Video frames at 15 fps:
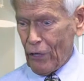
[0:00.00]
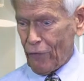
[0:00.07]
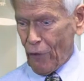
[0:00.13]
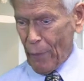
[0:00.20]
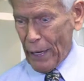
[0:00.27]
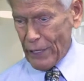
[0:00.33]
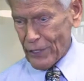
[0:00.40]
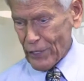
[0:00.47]

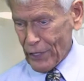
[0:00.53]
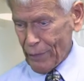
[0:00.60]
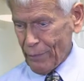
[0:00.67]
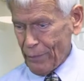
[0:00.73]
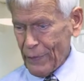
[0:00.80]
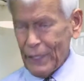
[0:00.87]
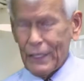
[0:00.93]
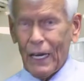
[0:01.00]
information.
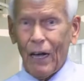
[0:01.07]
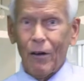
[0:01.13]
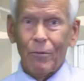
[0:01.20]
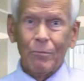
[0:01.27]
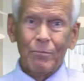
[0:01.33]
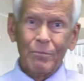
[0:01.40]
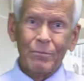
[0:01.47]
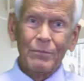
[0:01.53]
Now,
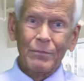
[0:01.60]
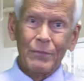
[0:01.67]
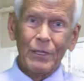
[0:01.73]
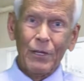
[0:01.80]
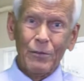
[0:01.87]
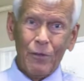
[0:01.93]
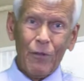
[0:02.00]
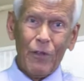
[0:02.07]

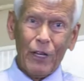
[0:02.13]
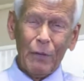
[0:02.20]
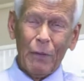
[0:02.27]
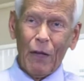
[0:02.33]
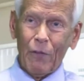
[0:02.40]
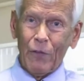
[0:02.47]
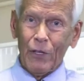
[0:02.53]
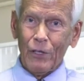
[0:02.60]
here's the thing
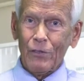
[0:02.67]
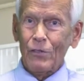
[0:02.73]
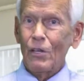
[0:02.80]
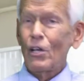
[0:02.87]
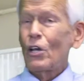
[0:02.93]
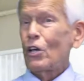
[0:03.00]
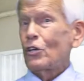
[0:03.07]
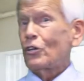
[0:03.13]
about this.
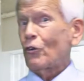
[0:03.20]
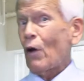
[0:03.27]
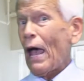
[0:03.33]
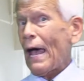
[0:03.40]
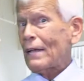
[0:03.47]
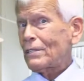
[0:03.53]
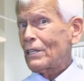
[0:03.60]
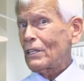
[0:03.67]
You're
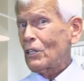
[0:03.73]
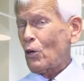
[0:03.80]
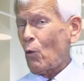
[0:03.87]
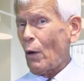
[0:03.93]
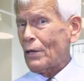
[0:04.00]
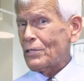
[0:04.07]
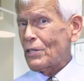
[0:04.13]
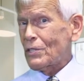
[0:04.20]
asking the
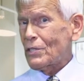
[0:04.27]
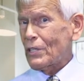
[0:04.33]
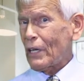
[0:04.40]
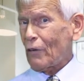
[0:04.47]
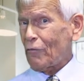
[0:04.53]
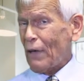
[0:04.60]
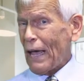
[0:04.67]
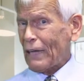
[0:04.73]
questions to
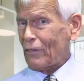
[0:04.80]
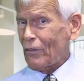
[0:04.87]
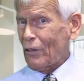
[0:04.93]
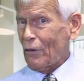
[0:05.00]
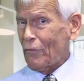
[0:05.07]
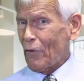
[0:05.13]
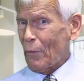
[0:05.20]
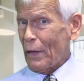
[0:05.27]
get facts and
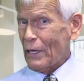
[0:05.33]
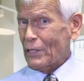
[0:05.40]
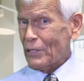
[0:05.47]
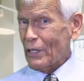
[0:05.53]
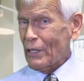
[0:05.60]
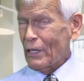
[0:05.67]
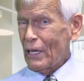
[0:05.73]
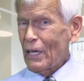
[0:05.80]

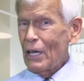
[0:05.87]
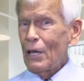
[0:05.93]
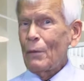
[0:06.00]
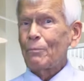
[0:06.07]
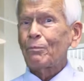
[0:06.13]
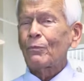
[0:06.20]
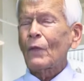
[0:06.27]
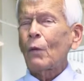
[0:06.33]
information.
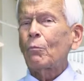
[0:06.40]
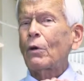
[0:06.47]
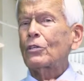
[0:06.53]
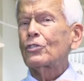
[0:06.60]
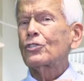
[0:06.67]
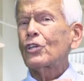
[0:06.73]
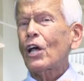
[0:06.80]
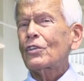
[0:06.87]

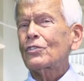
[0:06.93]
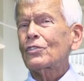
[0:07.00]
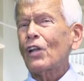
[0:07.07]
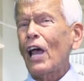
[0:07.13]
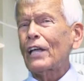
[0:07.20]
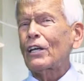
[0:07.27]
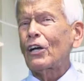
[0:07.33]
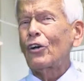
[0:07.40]
But just
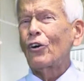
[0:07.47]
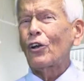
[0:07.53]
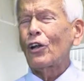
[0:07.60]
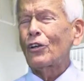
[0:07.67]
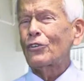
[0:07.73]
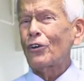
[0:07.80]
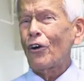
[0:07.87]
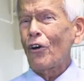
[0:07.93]
like a
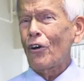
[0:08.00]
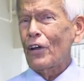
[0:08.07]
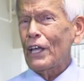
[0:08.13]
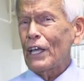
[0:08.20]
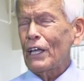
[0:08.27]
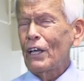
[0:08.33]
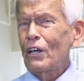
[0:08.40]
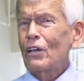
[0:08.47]
good
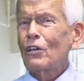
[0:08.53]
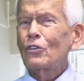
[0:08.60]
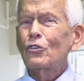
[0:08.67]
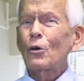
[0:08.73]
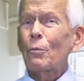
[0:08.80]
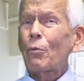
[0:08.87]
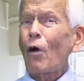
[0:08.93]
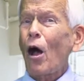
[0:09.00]
attorney, you
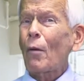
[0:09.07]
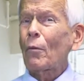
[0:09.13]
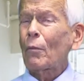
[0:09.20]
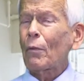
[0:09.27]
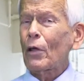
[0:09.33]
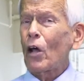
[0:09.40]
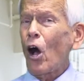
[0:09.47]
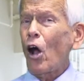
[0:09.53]

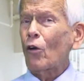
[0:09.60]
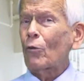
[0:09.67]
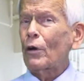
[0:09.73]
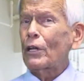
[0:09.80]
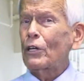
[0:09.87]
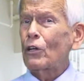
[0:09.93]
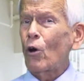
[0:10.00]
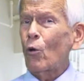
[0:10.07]
probably
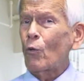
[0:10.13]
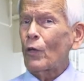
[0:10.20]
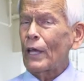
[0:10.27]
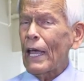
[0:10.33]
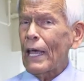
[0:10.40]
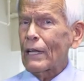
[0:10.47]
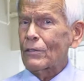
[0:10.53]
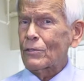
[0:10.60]
already know
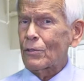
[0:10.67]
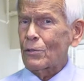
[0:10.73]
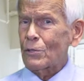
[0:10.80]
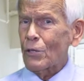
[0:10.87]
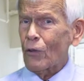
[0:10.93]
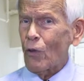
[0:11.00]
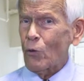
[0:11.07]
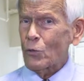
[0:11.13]
the answers
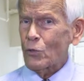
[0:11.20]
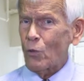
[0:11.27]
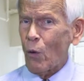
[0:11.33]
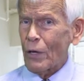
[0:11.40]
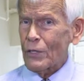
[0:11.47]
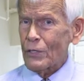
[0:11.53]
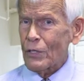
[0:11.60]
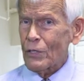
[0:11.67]
to those
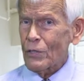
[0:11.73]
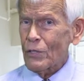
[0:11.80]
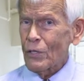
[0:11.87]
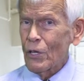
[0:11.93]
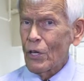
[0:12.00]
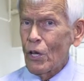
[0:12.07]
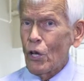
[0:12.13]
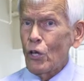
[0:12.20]
questions.
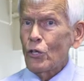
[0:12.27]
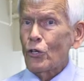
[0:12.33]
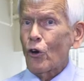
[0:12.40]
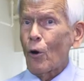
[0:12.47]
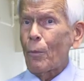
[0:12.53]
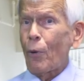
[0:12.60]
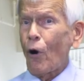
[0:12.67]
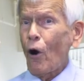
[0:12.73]

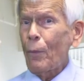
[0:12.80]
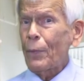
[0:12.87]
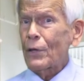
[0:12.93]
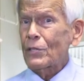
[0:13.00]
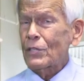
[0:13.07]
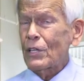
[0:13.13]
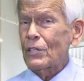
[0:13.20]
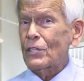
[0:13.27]
Your
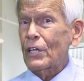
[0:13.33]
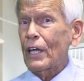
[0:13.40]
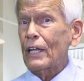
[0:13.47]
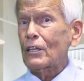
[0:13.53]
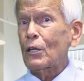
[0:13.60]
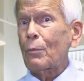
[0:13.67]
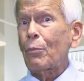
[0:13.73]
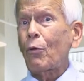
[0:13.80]
purpose is to get
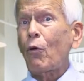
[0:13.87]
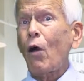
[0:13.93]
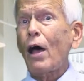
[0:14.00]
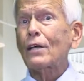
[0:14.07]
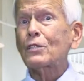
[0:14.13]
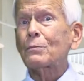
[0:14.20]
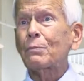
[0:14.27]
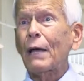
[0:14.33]
the
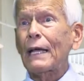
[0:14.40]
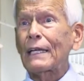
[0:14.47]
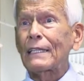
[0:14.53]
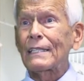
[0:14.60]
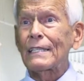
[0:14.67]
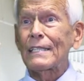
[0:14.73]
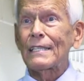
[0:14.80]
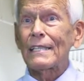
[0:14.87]
prospect
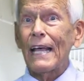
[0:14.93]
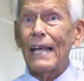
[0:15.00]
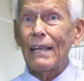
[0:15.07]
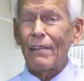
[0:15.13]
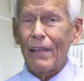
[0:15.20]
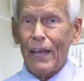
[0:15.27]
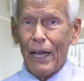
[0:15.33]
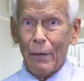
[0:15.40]
to say
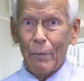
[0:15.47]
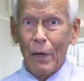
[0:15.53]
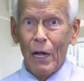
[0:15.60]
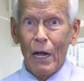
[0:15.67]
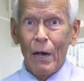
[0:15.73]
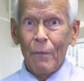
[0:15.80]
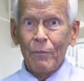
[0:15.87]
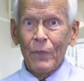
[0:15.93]
them,
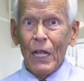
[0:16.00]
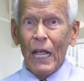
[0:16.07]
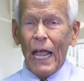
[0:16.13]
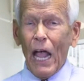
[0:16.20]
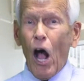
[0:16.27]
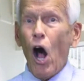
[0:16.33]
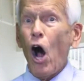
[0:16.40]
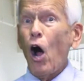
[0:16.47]

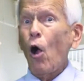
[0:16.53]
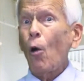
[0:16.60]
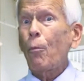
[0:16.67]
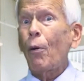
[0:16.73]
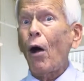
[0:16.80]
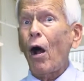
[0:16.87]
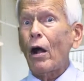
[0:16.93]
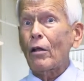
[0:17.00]
all
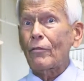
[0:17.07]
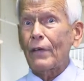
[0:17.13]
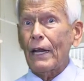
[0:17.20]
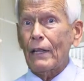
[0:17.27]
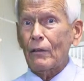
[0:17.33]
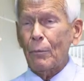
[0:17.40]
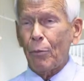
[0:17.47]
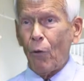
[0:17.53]
part of
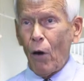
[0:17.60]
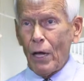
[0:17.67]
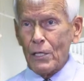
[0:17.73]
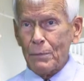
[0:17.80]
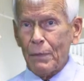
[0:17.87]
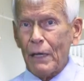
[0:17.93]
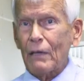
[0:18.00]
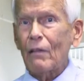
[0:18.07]
getting the
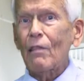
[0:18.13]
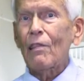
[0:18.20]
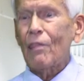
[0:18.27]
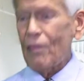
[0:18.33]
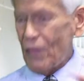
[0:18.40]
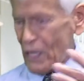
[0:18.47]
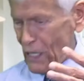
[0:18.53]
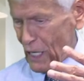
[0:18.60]
prospect
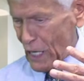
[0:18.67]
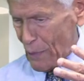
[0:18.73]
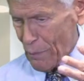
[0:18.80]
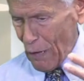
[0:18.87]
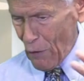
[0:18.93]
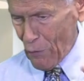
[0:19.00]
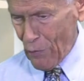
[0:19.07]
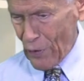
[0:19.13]
thinking
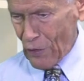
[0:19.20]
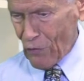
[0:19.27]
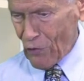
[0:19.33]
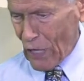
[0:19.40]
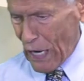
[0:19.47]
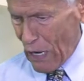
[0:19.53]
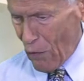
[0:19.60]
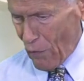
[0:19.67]
about things
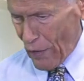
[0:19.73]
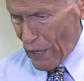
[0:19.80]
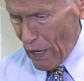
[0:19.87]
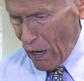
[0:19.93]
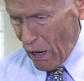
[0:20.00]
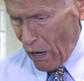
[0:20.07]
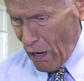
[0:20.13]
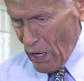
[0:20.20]
and how they
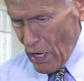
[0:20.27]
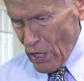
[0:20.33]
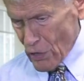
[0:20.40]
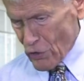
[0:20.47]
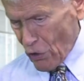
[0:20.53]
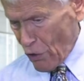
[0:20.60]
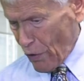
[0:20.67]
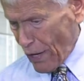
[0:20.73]
are.
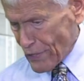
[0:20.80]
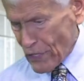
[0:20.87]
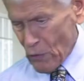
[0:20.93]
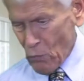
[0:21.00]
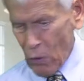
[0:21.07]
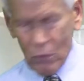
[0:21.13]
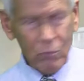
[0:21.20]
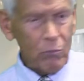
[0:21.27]
So you're asking,
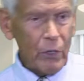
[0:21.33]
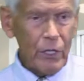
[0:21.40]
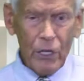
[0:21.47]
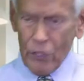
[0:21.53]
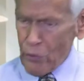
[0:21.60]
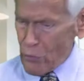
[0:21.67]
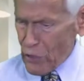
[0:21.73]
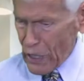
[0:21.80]
what are you
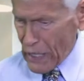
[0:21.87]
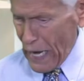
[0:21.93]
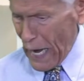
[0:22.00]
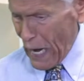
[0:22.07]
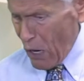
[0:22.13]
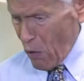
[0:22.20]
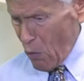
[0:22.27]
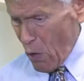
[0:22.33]
using
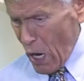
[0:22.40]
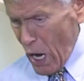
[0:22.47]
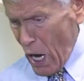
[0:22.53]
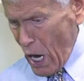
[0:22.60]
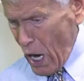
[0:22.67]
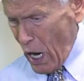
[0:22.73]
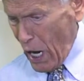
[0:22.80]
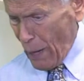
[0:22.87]
now?
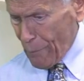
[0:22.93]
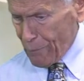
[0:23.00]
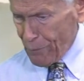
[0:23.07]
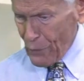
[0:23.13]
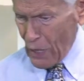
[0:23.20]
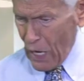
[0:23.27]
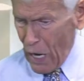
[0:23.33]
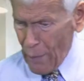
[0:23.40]

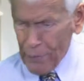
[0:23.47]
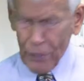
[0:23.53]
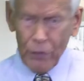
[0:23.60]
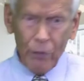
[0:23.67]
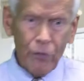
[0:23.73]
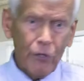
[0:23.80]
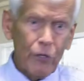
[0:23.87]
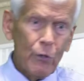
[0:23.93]
How many
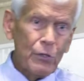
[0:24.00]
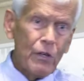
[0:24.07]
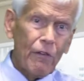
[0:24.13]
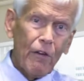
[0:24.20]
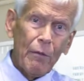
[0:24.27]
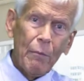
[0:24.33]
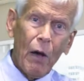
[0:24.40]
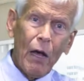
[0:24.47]
units do you use
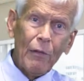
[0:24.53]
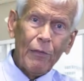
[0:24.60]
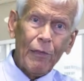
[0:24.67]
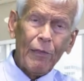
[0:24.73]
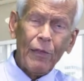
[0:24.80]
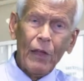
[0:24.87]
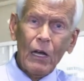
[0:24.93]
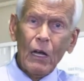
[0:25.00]
every
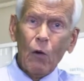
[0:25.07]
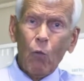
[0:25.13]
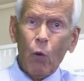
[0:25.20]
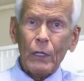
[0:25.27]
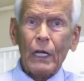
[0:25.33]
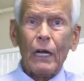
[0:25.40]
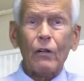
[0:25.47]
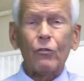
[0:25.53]
month?
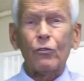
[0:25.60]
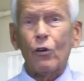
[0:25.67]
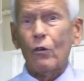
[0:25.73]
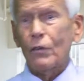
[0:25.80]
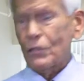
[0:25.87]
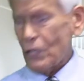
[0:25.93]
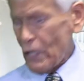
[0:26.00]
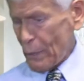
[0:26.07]
What kind of
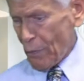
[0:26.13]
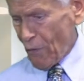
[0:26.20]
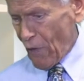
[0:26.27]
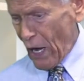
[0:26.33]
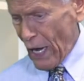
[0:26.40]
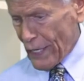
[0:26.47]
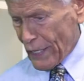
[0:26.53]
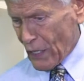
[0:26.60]
service are they
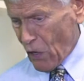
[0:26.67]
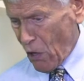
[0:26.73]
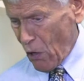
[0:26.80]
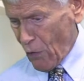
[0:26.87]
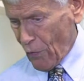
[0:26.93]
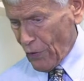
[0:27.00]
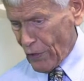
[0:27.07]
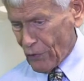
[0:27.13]
providing, and
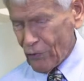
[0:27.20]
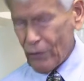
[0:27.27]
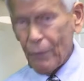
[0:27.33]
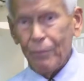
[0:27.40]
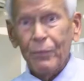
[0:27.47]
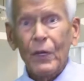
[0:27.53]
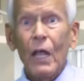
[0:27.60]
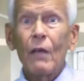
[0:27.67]
all this.
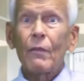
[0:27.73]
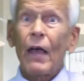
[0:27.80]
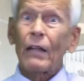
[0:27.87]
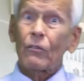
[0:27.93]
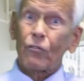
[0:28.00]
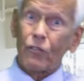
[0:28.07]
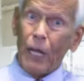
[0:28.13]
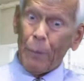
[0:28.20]

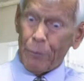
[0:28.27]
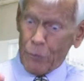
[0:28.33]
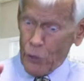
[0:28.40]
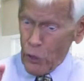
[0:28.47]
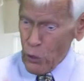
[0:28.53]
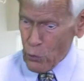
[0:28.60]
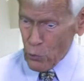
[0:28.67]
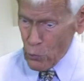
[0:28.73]
Then step
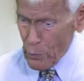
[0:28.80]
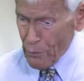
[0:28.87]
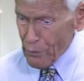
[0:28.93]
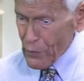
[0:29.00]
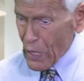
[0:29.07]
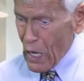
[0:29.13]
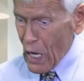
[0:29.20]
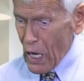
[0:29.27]
2
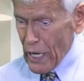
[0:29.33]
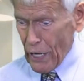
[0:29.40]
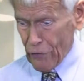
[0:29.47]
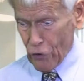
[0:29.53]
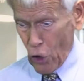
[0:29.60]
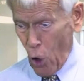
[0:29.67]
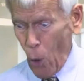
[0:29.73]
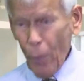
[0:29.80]
is
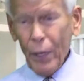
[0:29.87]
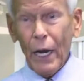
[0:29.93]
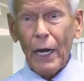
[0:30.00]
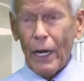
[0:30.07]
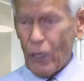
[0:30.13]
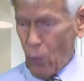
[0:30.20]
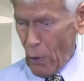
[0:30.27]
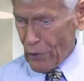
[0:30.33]
an
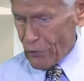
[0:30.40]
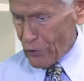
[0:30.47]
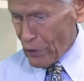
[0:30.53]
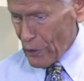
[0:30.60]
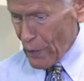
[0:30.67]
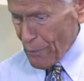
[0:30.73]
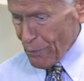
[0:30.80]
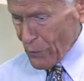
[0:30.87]
open-ended
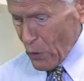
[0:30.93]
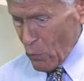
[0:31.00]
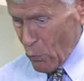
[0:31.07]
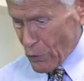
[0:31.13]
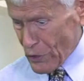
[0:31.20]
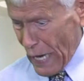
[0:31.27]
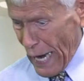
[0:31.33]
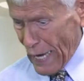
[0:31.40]
question
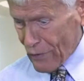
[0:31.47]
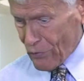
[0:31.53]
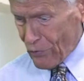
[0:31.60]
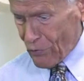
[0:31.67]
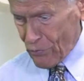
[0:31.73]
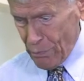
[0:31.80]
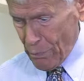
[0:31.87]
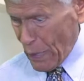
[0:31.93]
which
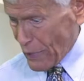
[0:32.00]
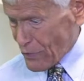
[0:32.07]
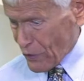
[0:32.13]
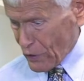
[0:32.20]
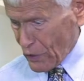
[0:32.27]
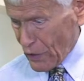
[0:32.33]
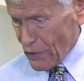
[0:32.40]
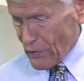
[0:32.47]
asks
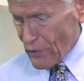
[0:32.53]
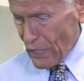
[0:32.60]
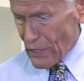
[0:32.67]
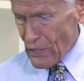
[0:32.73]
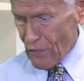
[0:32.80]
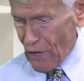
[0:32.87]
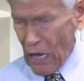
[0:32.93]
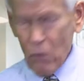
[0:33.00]
basically a sense
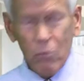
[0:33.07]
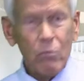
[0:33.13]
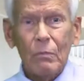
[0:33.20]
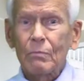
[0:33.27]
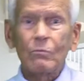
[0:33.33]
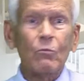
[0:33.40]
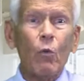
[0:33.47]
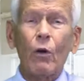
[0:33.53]
of
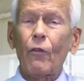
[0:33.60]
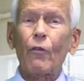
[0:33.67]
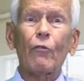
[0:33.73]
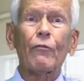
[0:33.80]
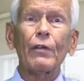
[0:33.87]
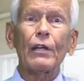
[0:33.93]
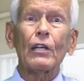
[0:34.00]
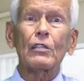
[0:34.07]
what are their
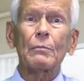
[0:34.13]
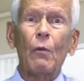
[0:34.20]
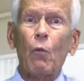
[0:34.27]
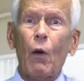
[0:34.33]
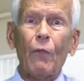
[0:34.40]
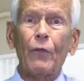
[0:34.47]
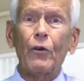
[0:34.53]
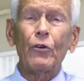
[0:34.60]
feelings about
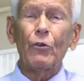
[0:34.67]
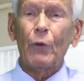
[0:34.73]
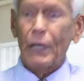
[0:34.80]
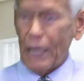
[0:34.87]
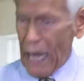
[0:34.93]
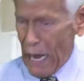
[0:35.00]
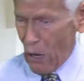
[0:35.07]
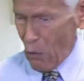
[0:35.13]
what they're doing
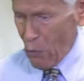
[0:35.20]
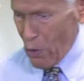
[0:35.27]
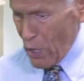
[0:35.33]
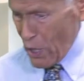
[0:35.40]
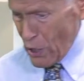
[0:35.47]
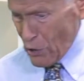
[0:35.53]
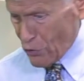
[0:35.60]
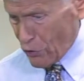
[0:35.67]
now.
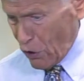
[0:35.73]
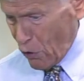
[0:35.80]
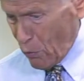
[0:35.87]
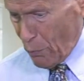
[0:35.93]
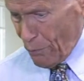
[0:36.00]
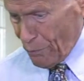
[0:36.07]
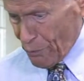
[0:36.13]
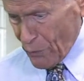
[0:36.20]

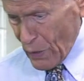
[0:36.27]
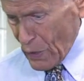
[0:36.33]
So,